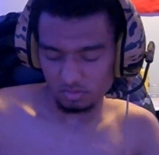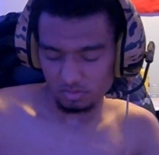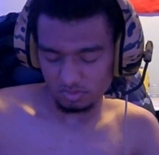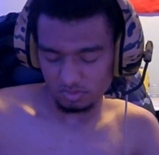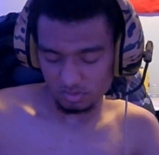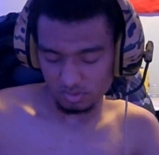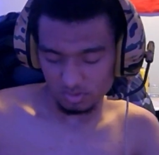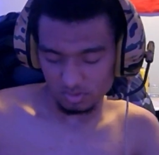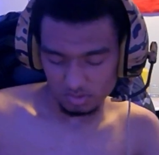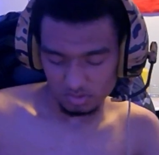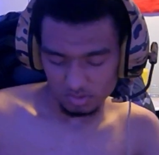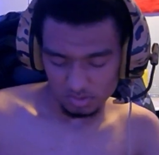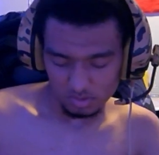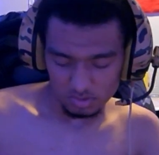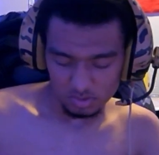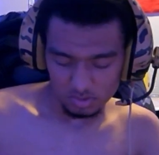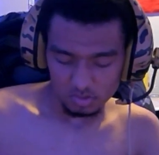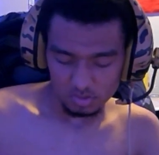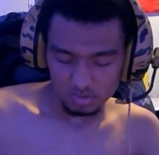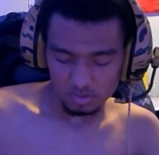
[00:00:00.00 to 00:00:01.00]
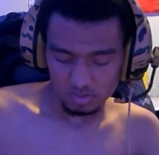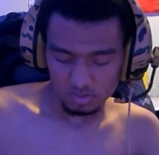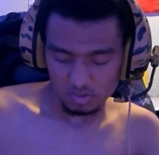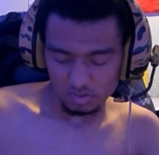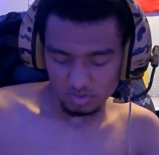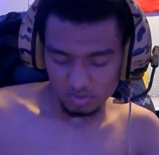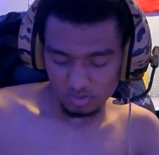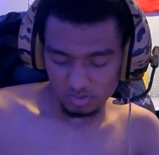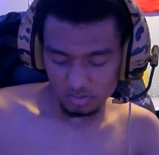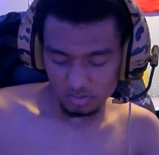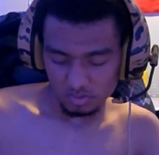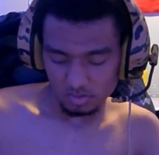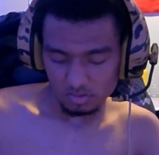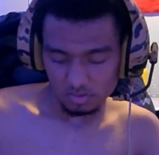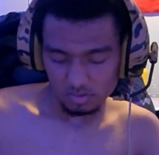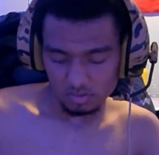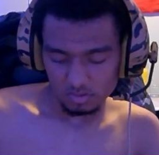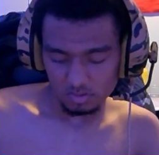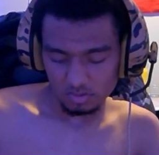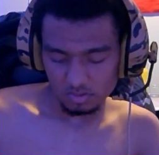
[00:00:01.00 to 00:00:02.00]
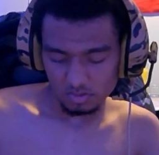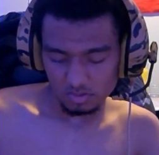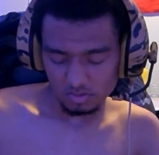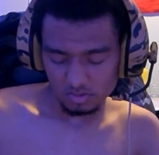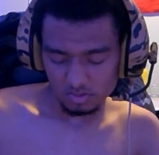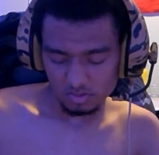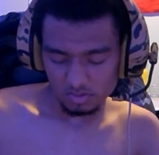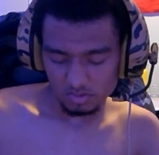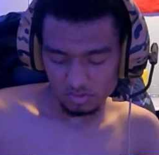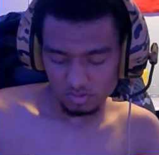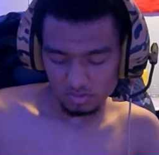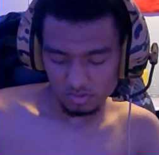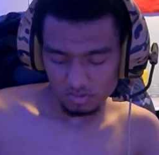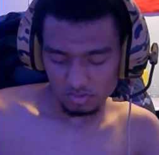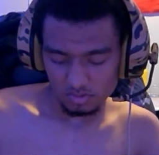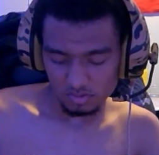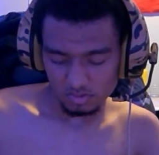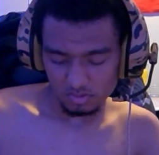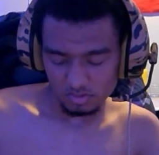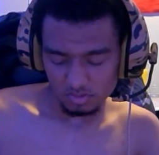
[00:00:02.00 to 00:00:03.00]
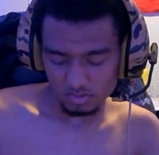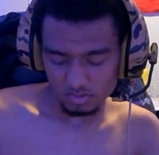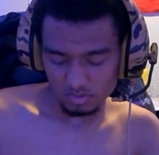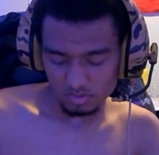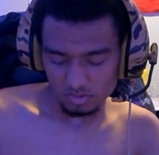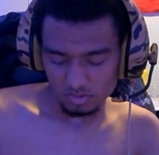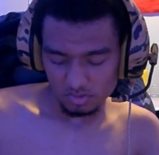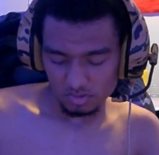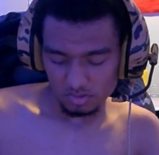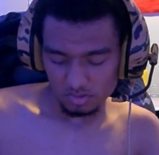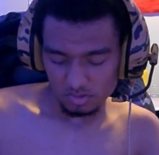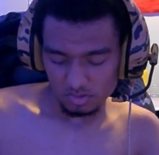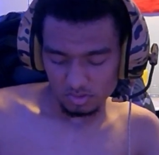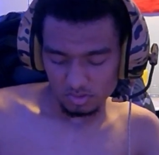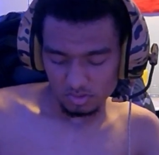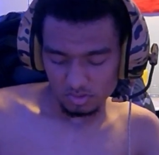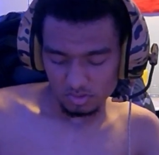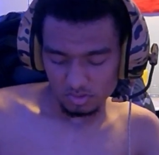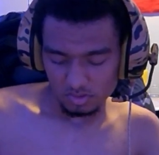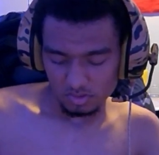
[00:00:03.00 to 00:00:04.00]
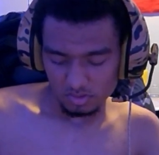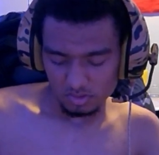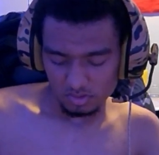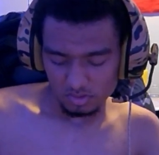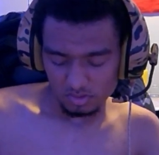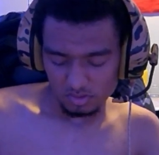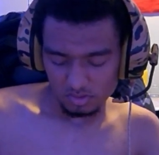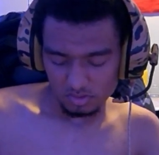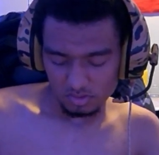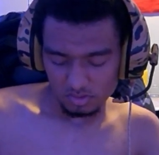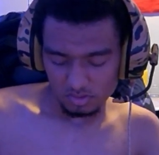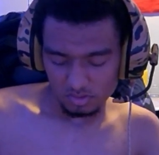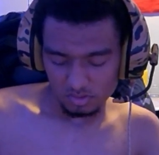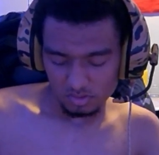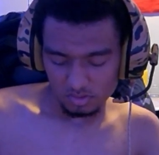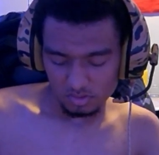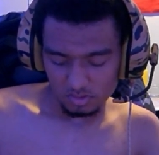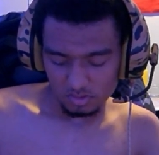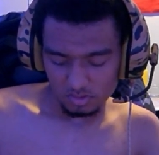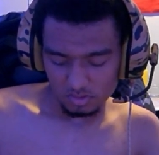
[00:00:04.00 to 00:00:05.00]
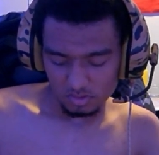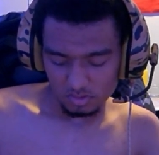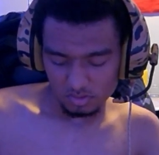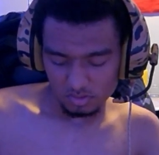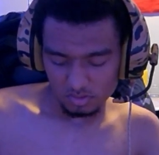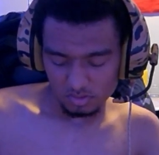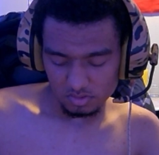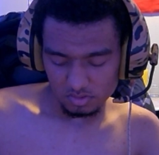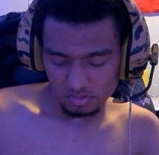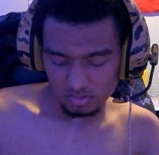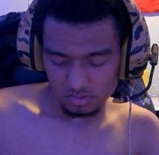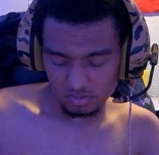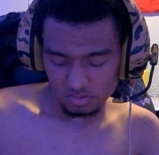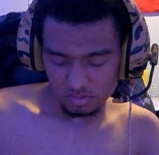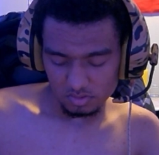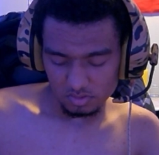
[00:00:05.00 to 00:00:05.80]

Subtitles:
No one is speaking in this clip.